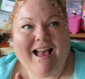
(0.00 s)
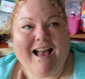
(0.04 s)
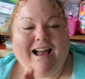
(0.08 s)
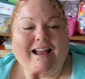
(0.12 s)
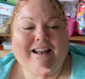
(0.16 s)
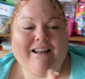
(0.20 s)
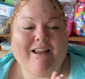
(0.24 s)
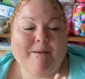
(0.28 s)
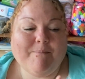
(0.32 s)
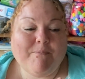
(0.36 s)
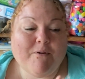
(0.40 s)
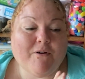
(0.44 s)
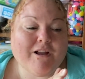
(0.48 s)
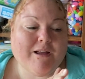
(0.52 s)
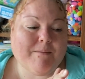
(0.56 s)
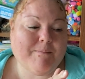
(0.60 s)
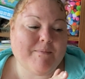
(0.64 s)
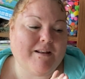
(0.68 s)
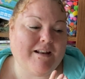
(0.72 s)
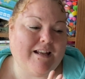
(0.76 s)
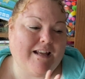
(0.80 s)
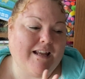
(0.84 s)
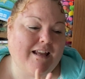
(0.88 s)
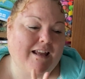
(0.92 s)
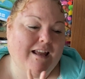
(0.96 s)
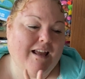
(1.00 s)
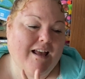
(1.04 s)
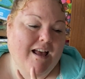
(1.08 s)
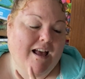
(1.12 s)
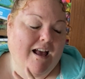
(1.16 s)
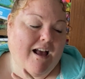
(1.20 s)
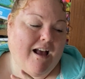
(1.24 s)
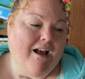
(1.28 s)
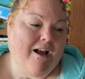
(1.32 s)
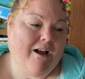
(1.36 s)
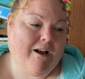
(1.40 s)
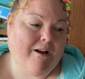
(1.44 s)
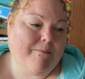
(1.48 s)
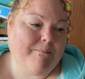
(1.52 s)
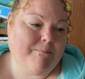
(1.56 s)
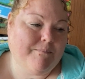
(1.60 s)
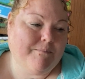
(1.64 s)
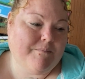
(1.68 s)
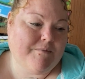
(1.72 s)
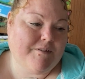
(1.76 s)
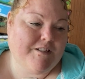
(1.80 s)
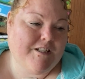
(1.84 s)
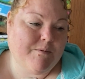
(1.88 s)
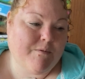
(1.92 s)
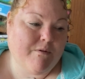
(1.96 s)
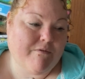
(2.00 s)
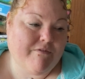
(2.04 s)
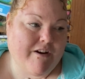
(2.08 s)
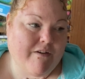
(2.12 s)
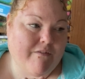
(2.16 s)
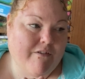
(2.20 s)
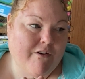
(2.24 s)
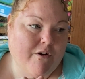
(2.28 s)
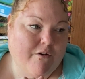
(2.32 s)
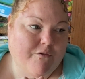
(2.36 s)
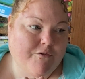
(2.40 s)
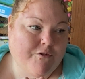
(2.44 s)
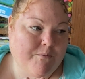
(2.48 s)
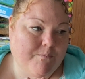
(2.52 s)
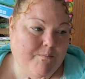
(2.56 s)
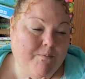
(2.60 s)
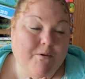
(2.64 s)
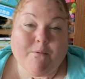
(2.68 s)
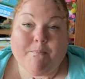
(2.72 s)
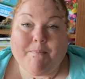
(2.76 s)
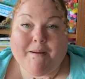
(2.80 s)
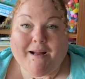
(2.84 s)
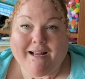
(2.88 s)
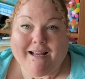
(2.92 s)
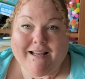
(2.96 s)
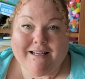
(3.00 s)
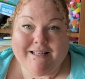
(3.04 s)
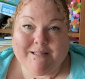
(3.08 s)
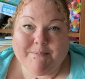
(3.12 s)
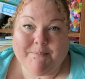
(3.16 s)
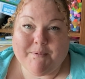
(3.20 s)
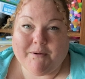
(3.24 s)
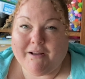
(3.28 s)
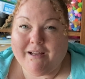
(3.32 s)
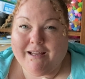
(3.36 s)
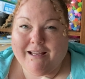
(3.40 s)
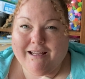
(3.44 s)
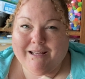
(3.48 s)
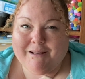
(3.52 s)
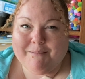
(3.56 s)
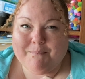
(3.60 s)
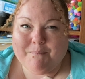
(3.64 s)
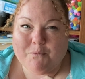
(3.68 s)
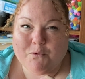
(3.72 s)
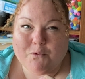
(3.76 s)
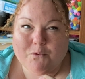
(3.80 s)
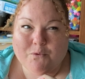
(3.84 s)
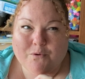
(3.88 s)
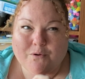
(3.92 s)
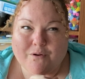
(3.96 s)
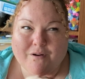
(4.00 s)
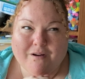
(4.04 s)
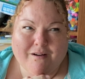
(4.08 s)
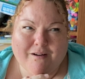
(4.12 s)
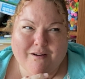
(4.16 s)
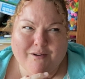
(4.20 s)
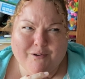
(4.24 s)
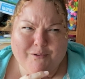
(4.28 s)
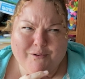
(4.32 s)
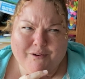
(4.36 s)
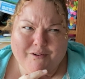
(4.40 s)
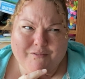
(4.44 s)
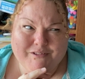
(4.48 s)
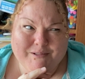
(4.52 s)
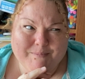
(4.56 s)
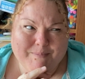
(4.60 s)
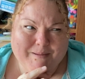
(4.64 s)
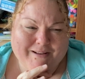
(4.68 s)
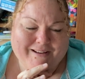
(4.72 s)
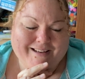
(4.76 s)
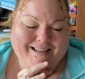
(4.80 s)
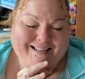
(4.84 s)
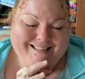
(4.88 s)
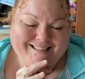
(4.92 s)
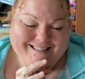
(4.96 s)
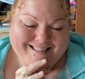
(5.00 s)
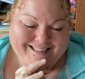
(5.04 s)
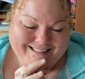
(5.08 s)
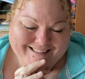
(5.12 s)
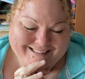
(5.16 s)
And her pocket money, she will very often put back into buying more art and craft supplies.